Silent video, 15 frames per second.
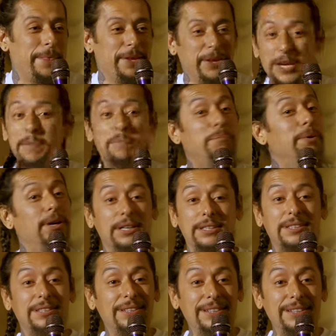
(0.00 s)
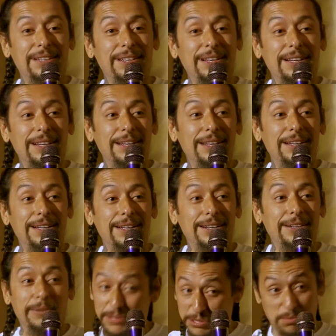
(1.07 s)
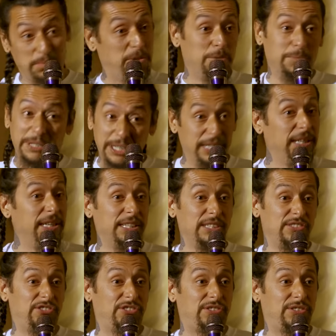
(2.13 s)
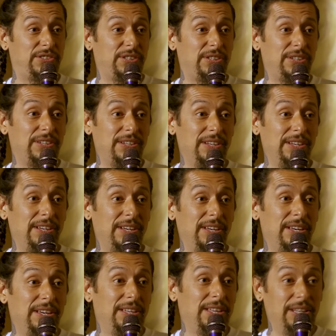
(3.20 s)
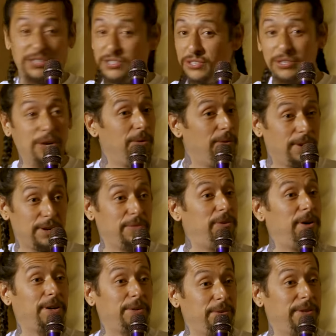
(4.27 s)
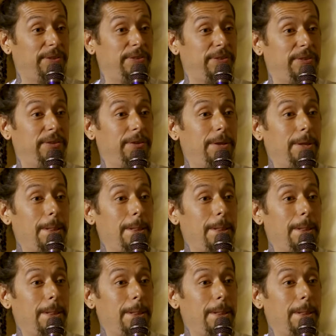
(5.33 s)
you get booked with some comedians that you don't want to fuck with.